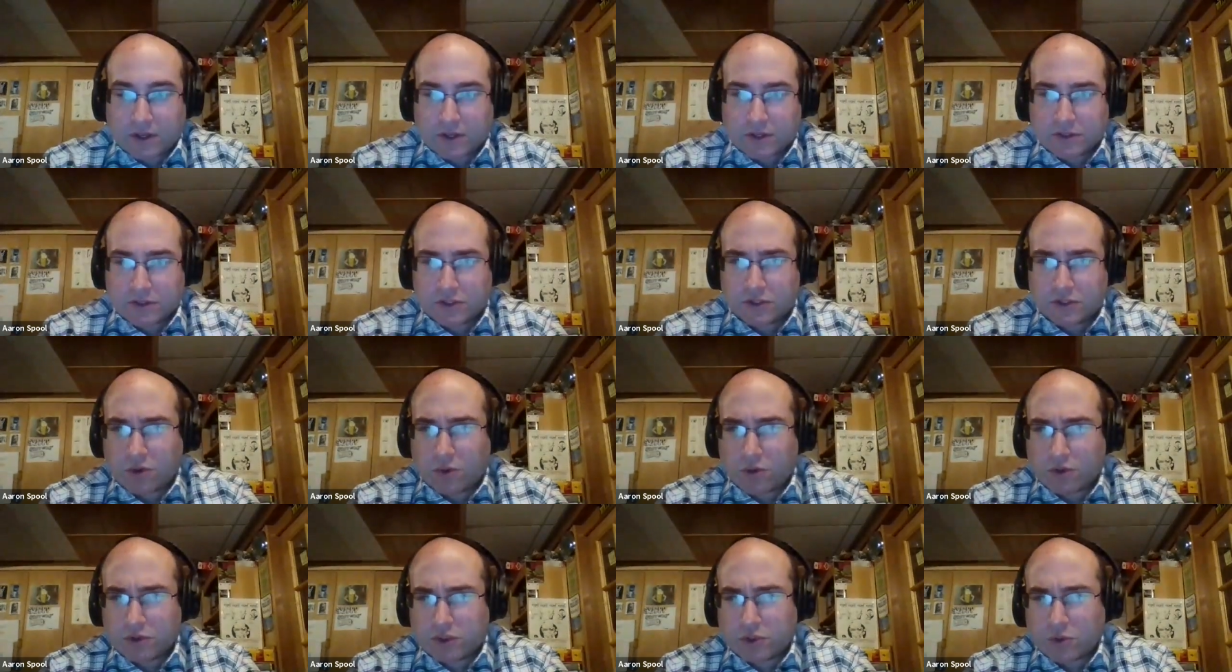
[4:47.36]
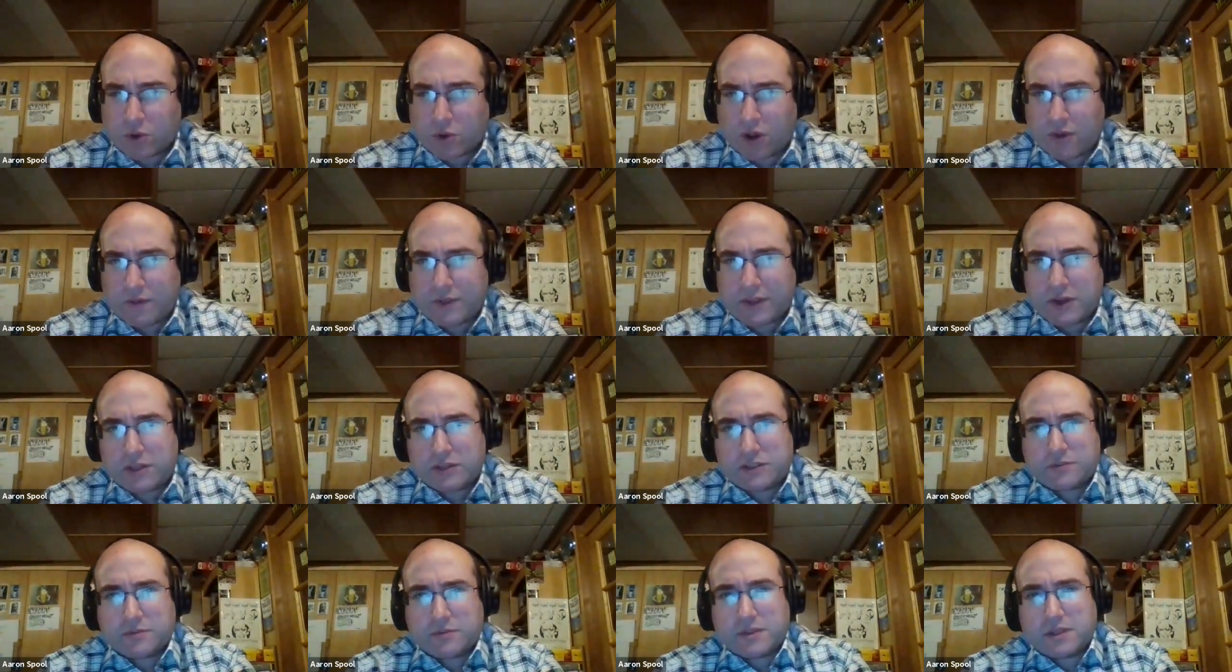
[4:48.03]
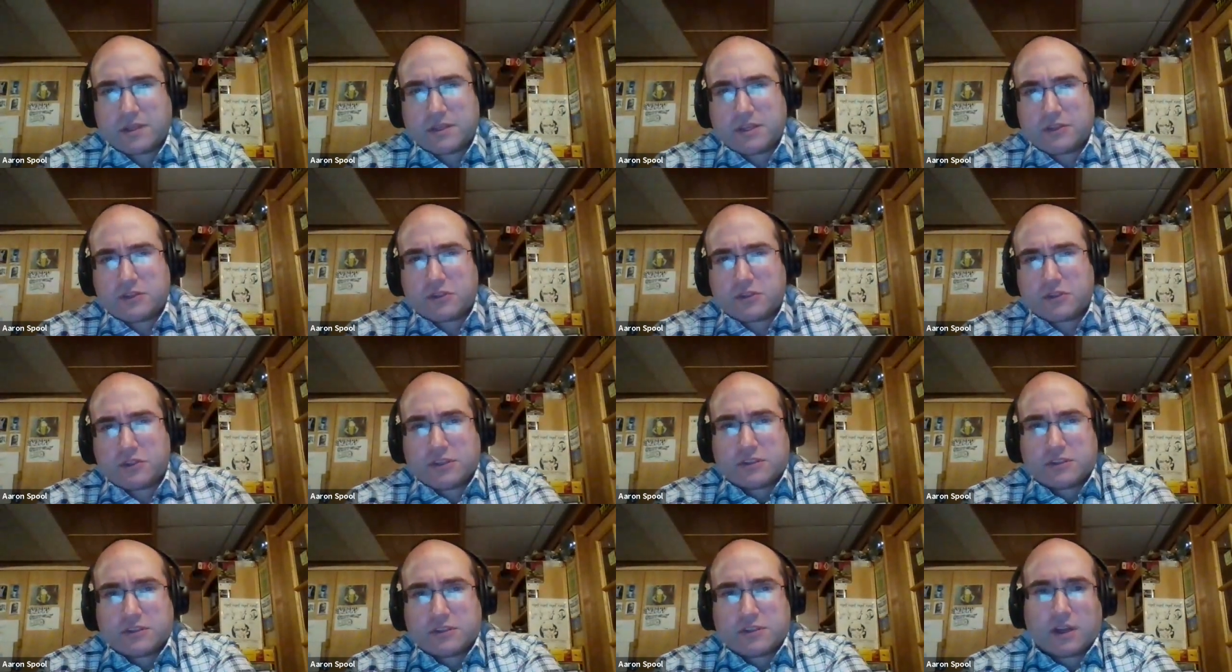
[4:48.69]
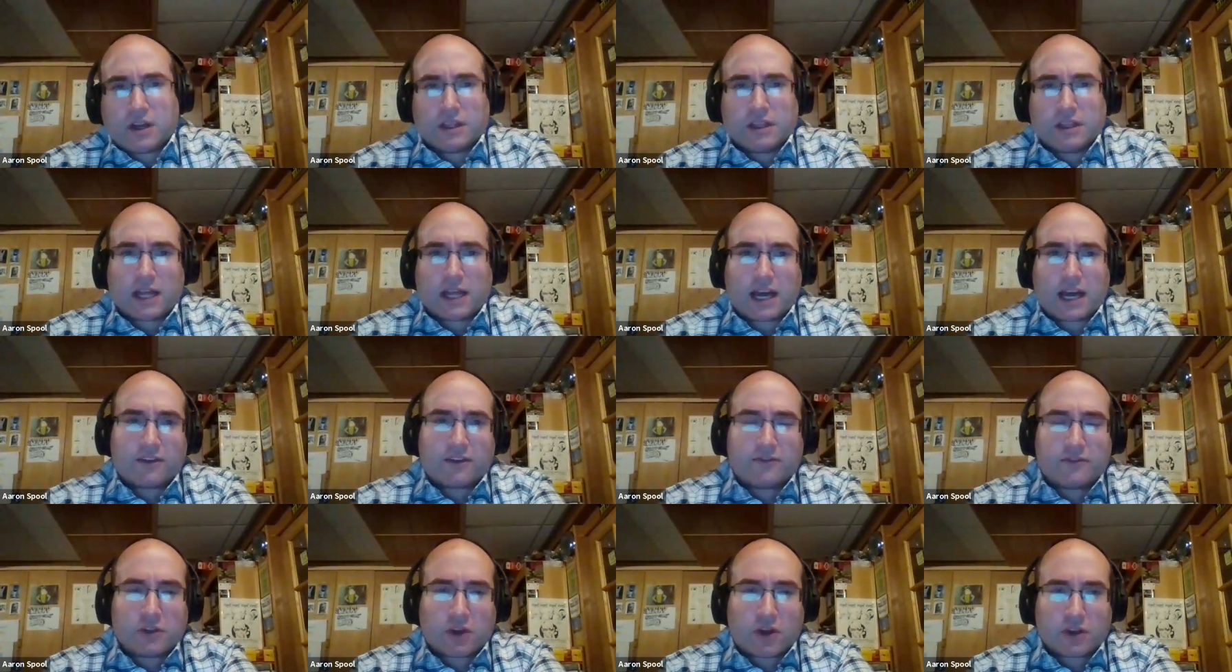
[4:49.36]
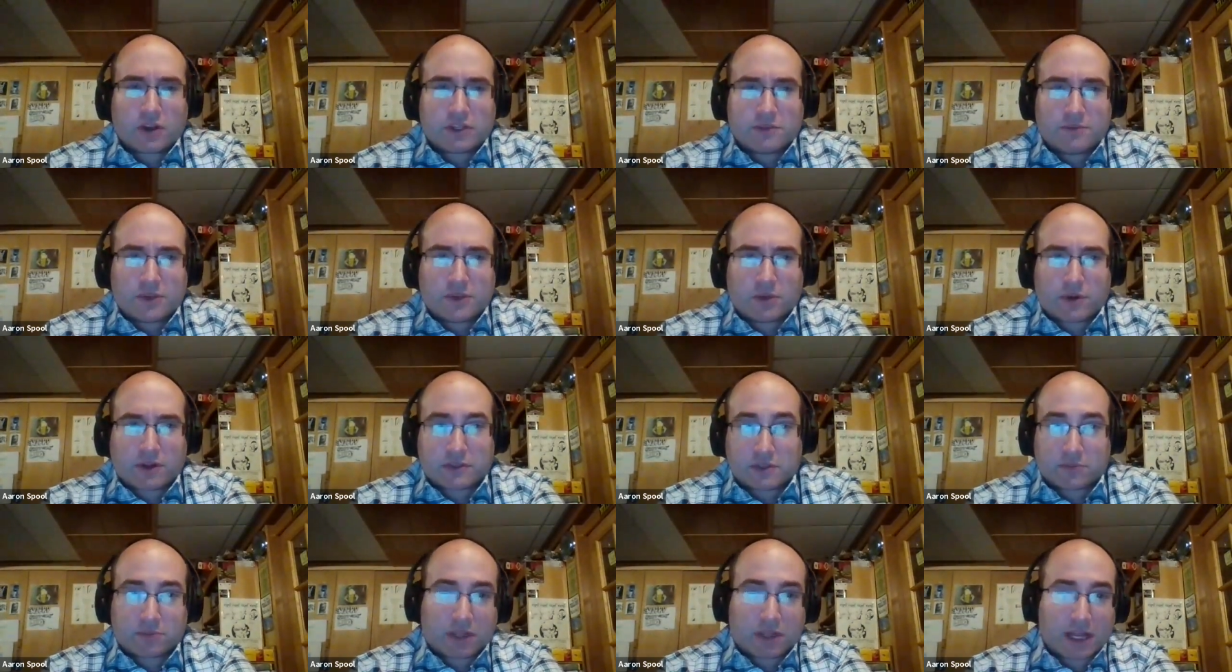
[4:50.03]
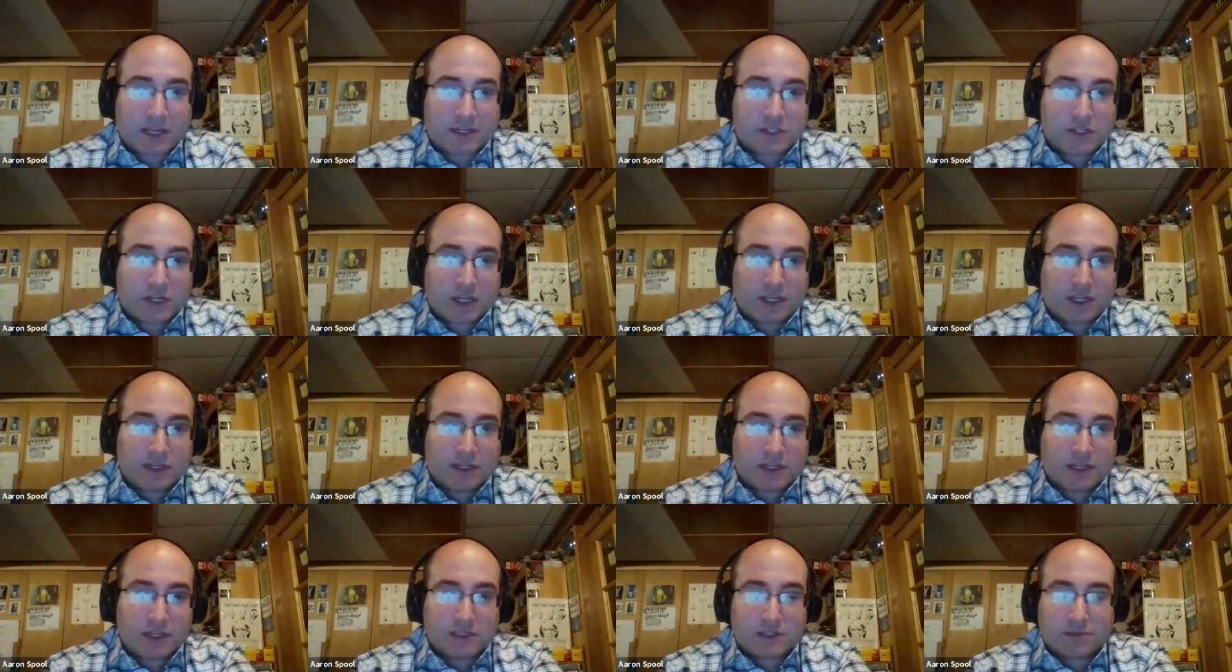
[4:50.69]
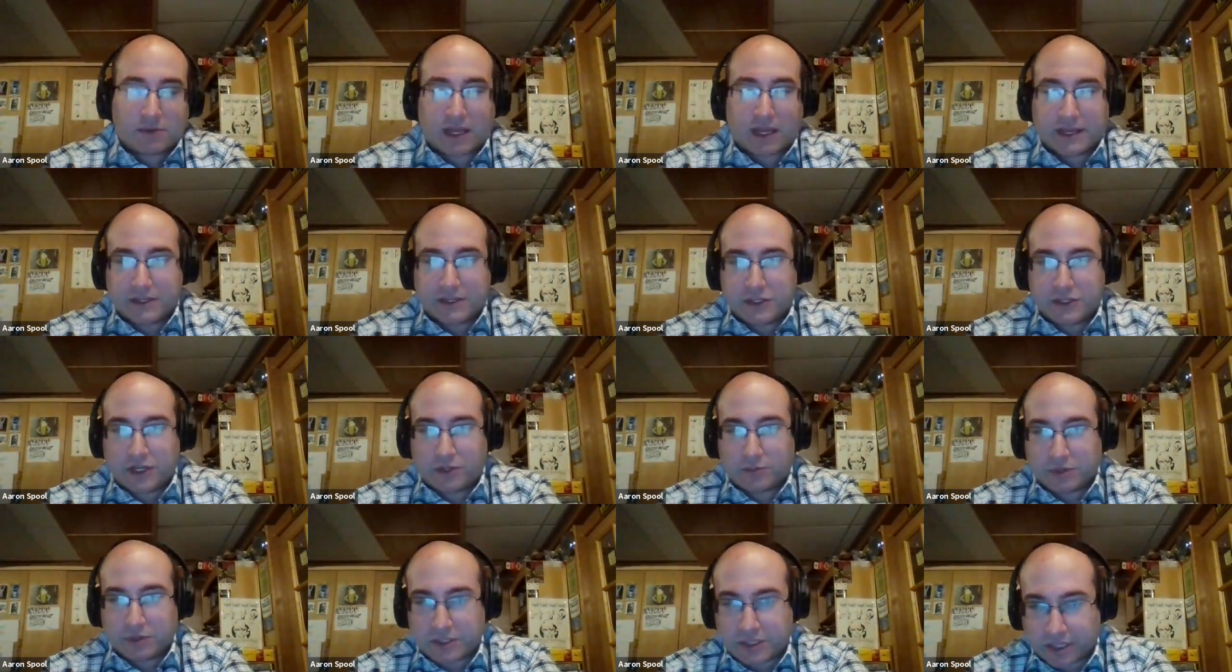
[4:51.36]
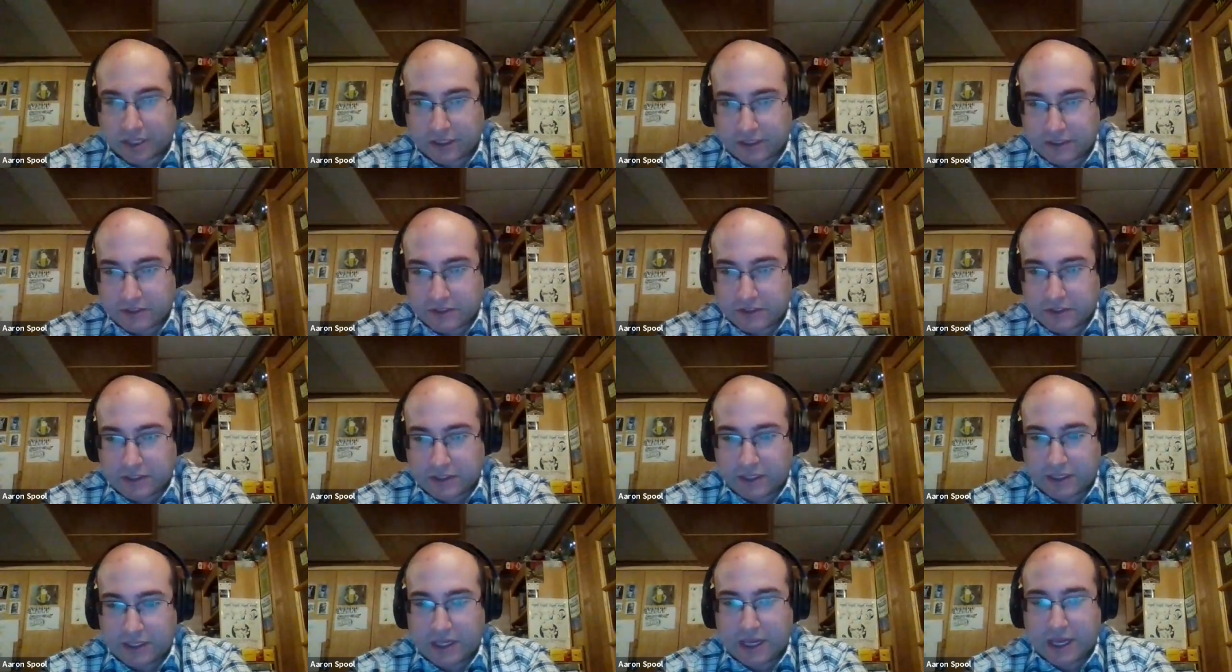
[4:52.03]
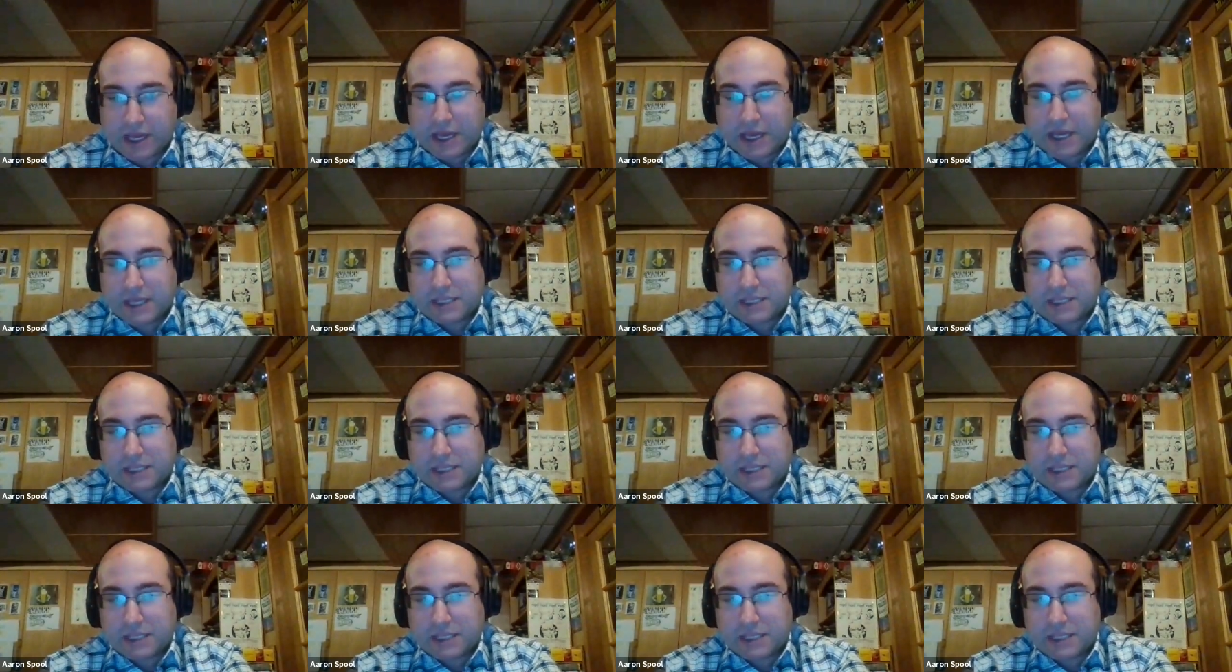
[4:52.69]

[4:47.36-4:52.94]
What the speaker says: So on that, you get some interesting, a lot of talk has been around supply chain and supply chain redundancy,